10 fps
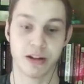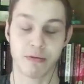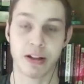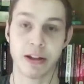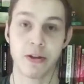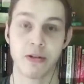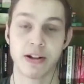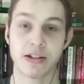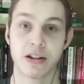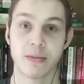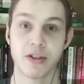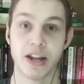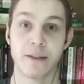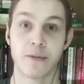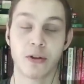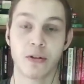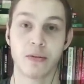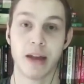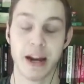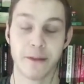Really, they're the ones that are the most hateful,
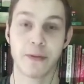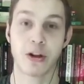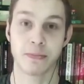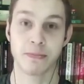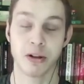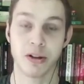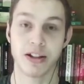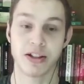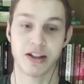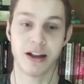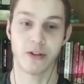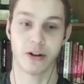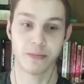hate-filled bullies ever.